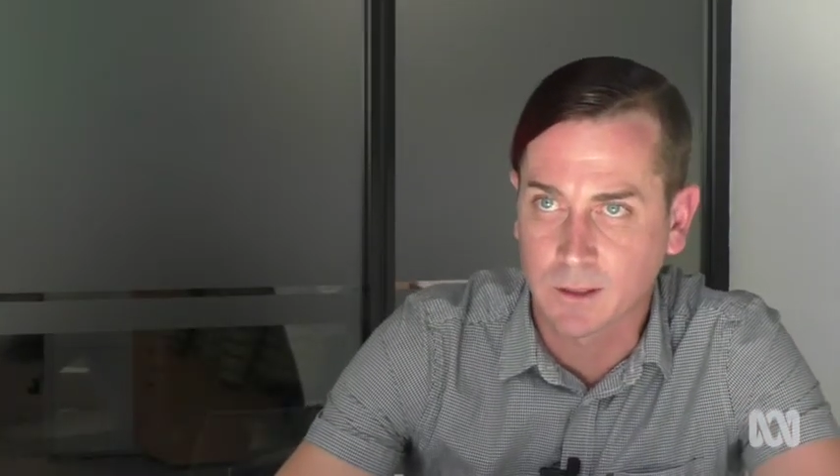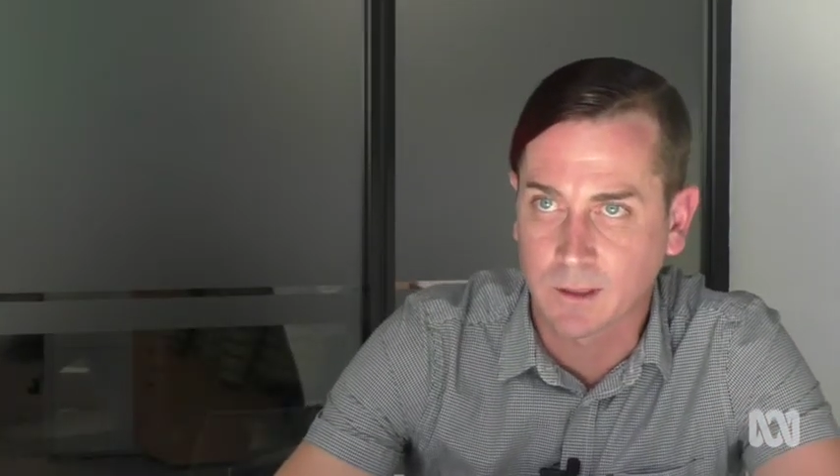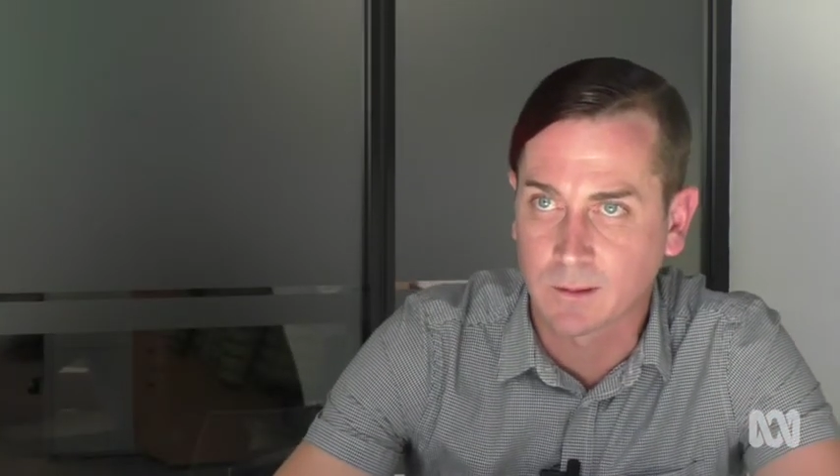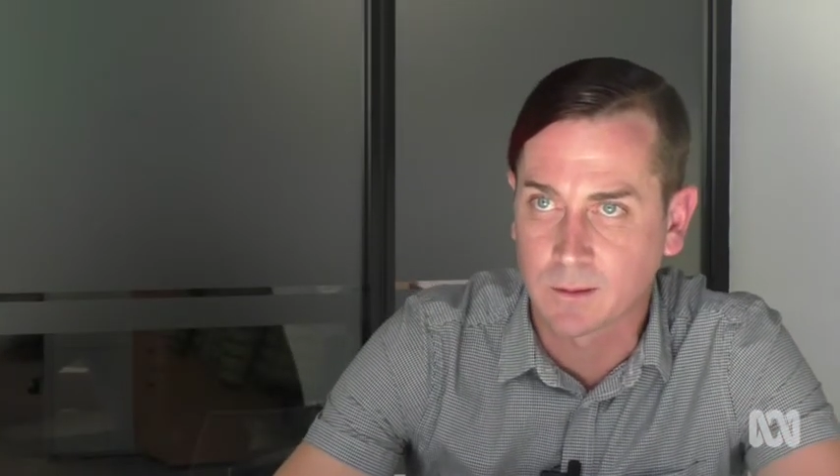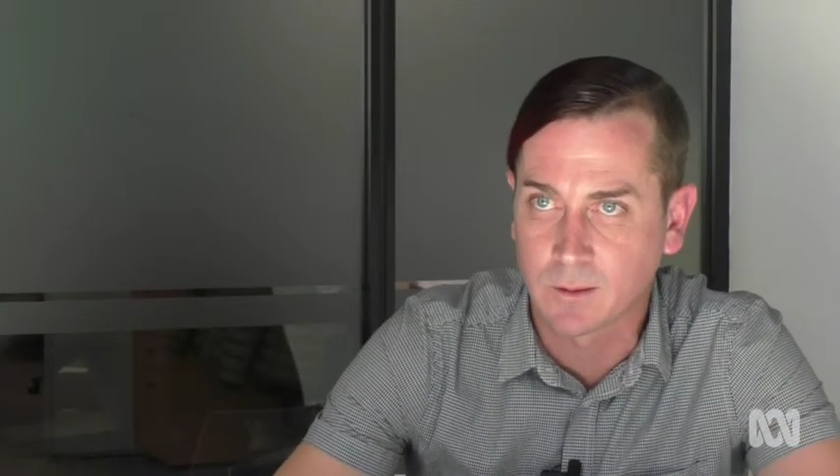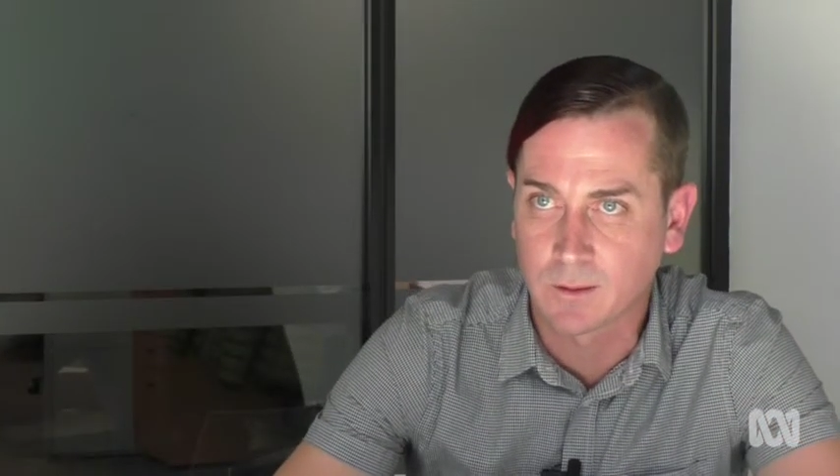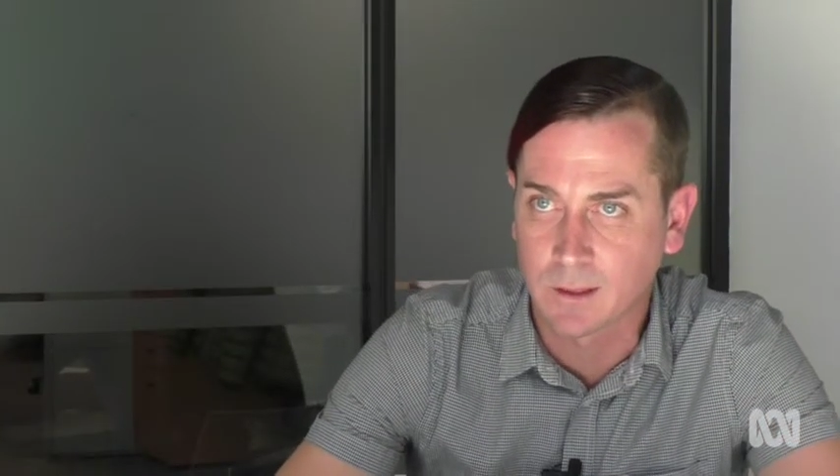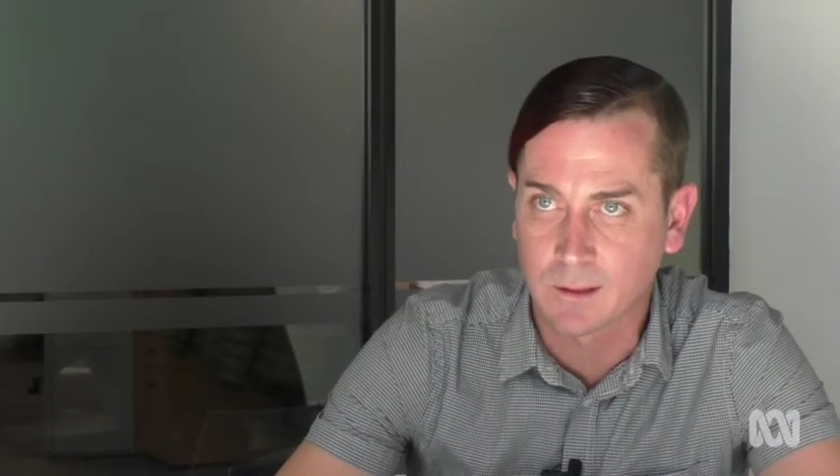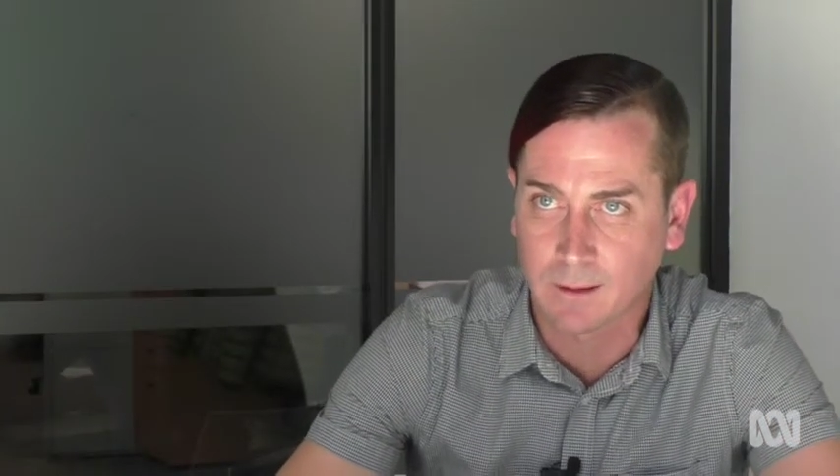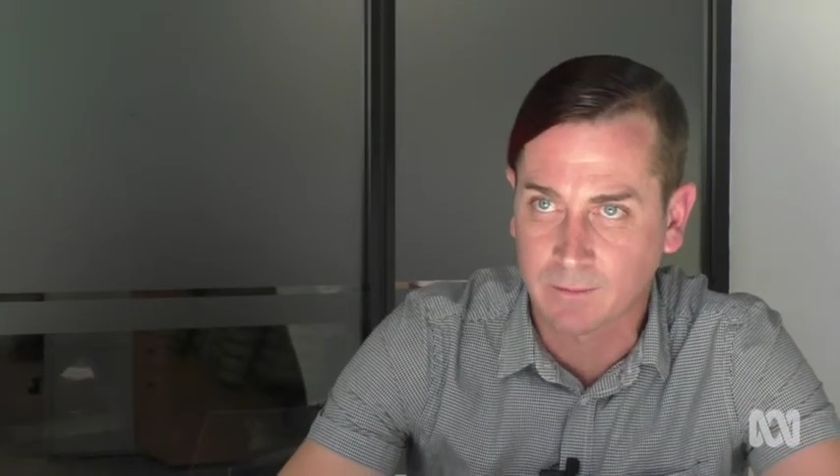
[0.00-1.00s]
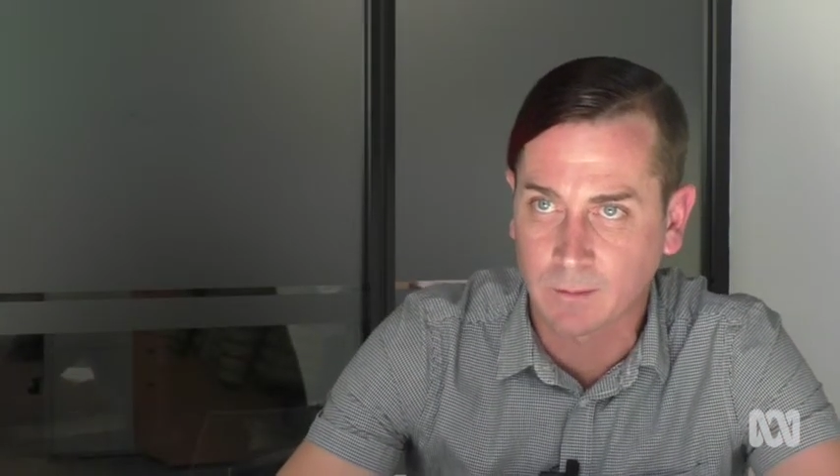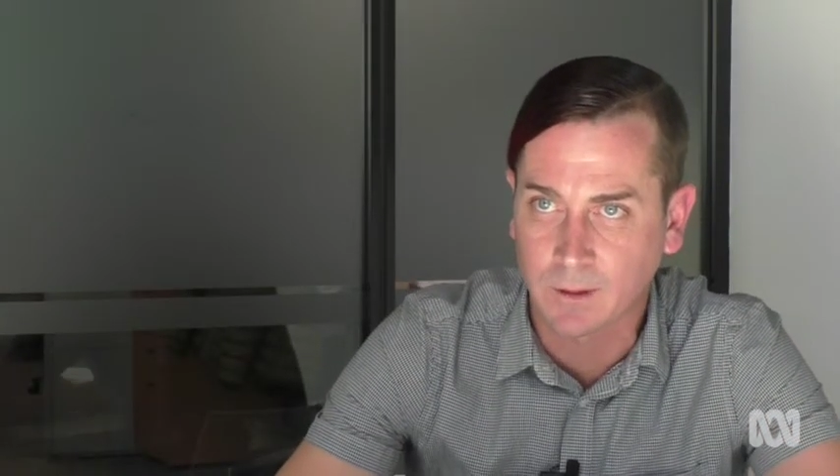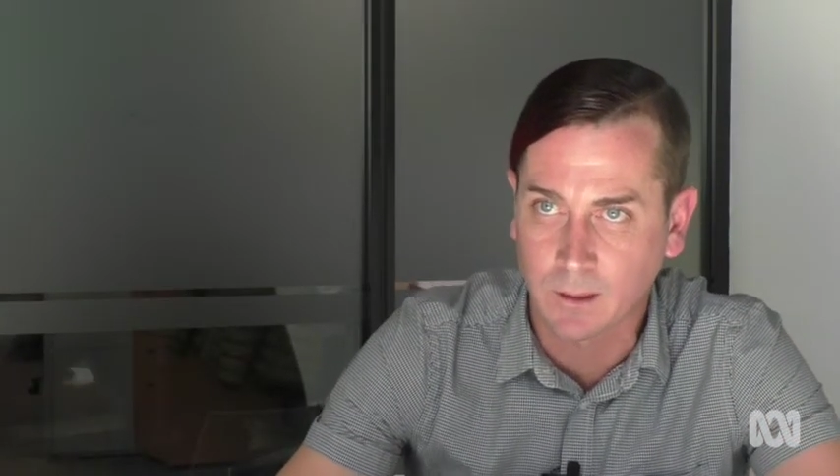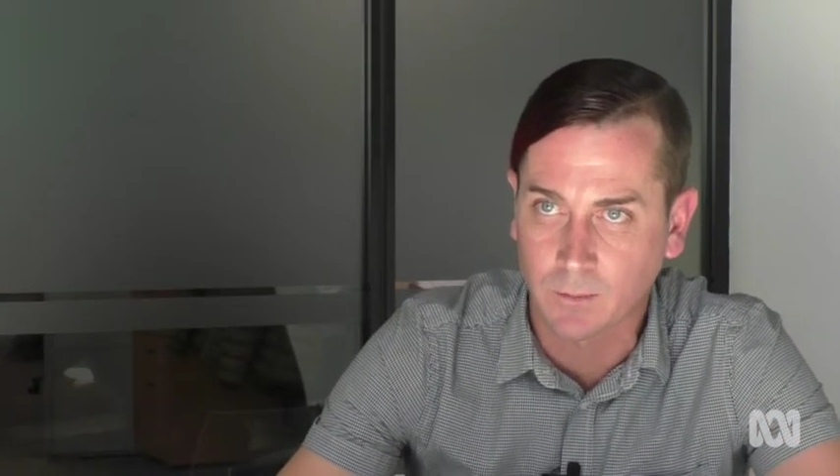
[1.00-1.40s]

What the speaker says: so 2 things that they've done really